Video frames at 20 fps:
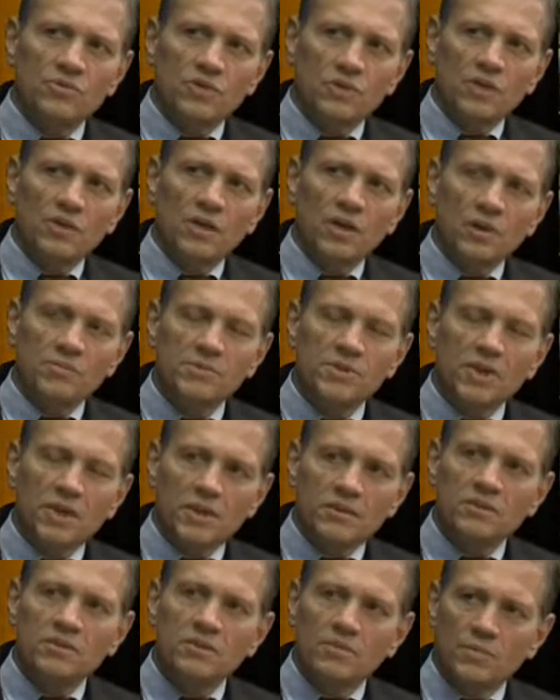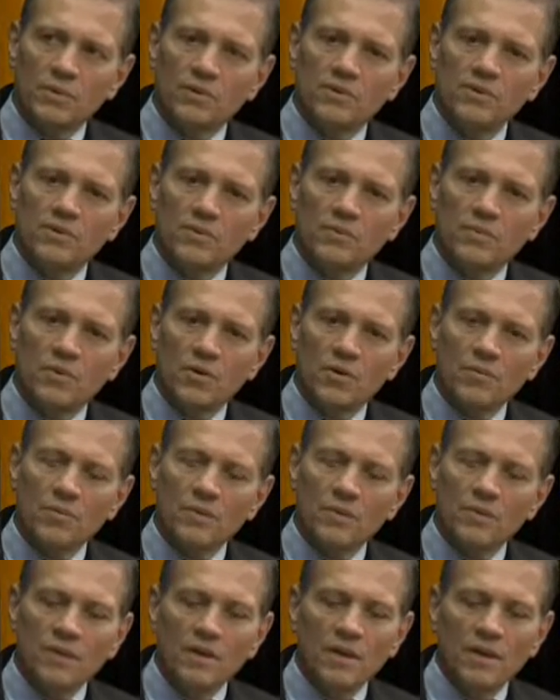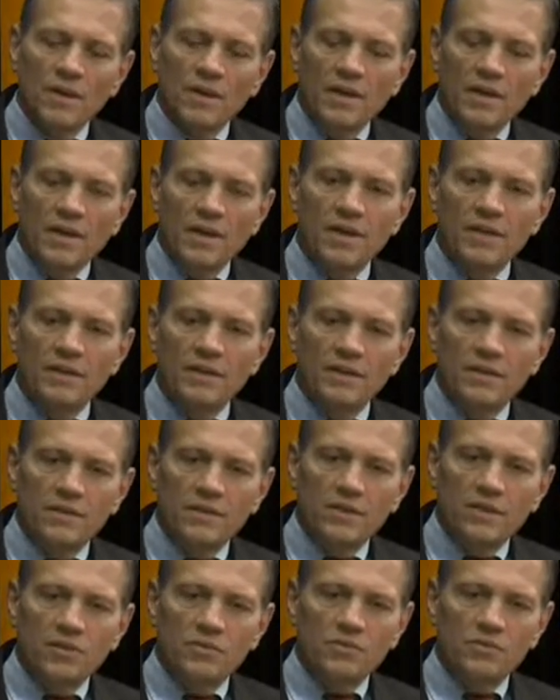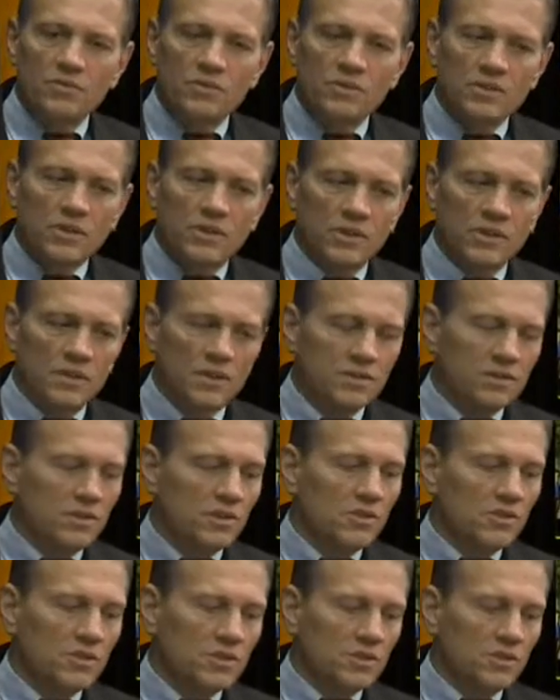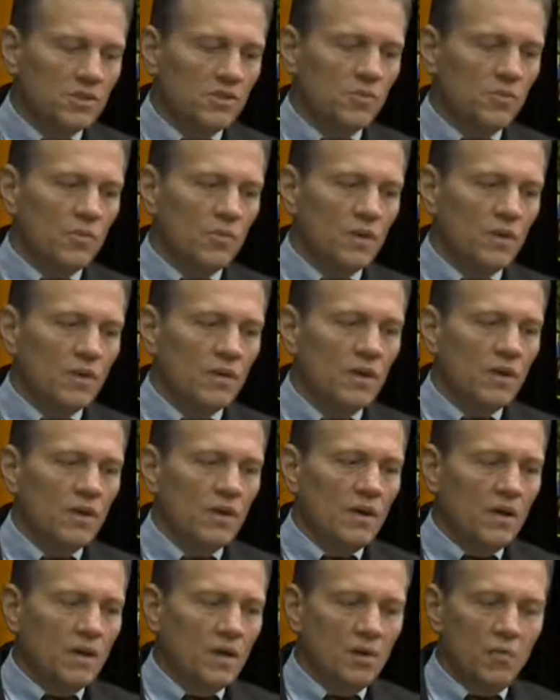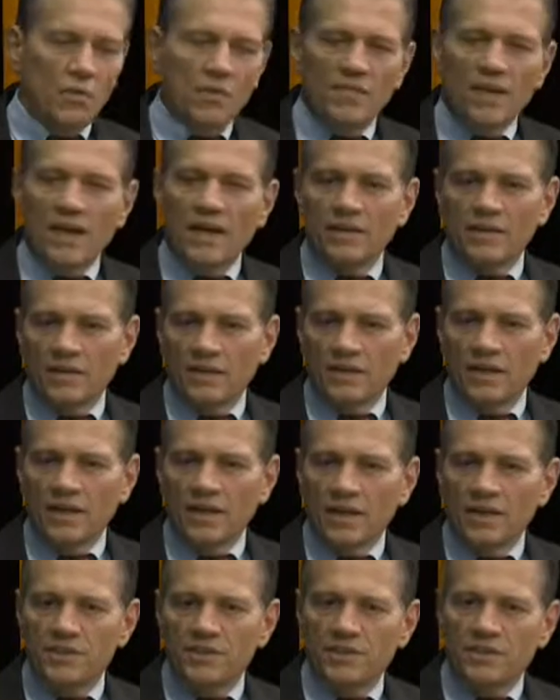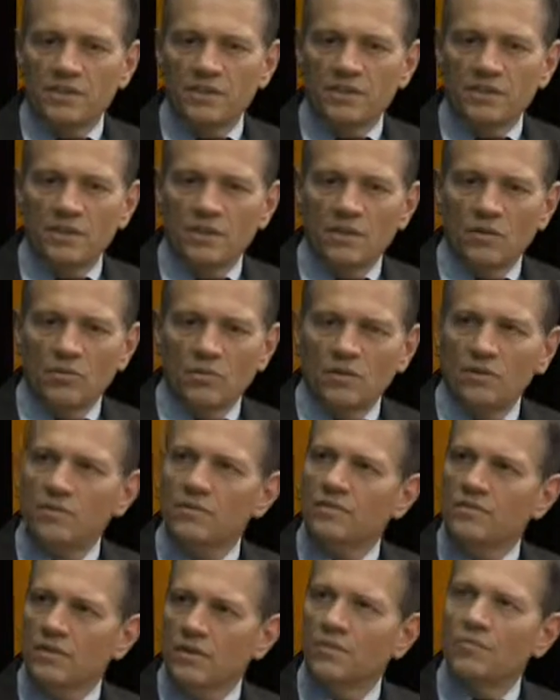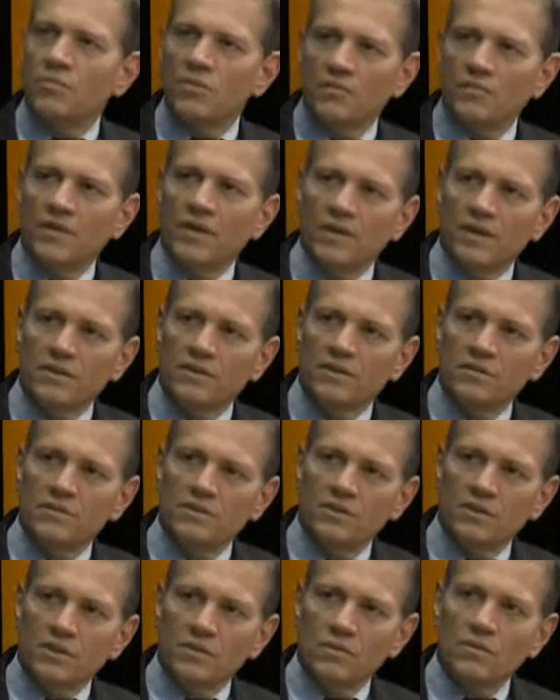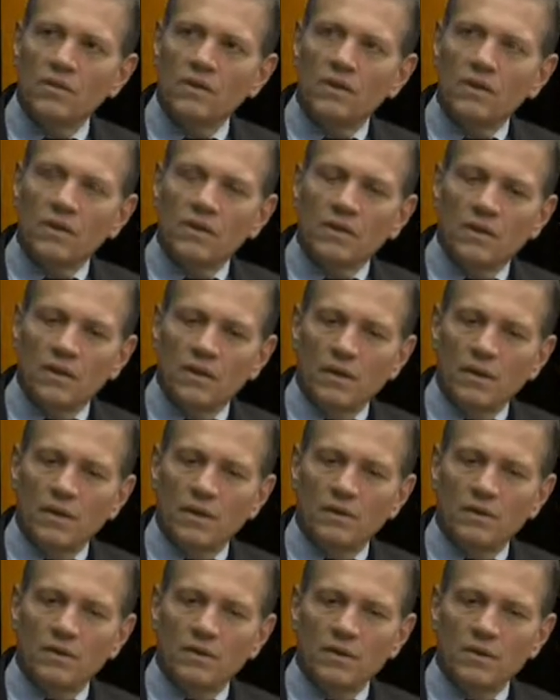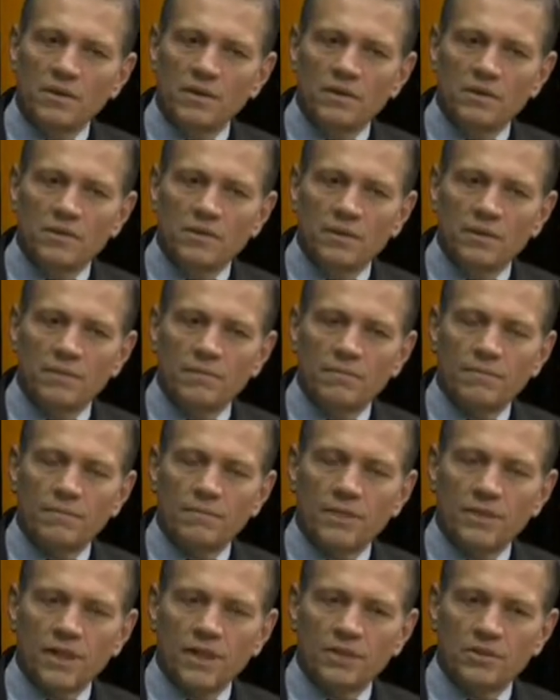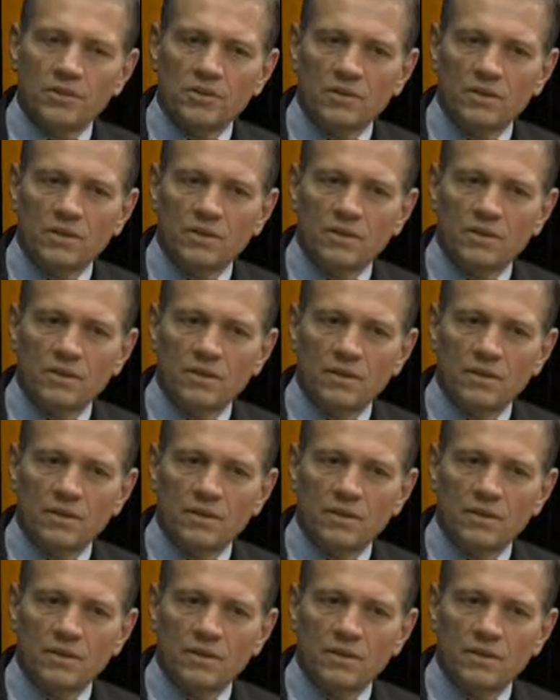or claims against the police department. And in those instances where we've had litigation, we've prevailed. So CALEA is an excellent